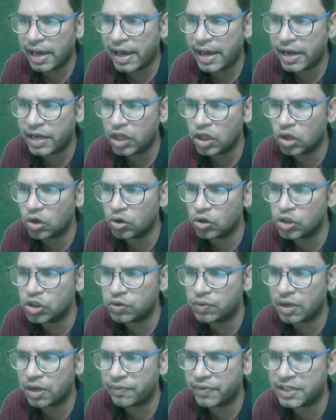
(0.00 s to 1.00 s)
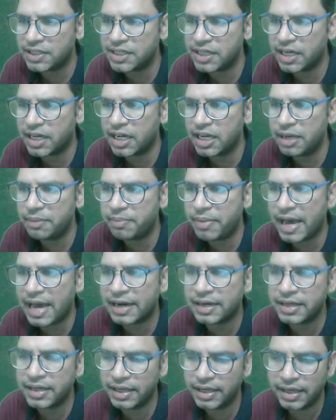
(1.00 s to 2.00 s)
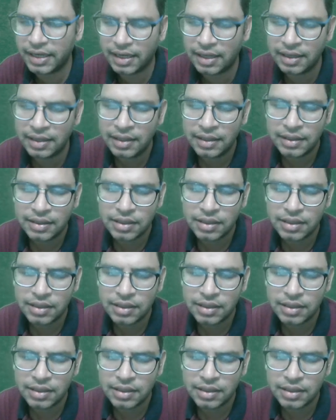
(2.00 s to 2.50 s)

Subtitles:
And those were basically bacteria.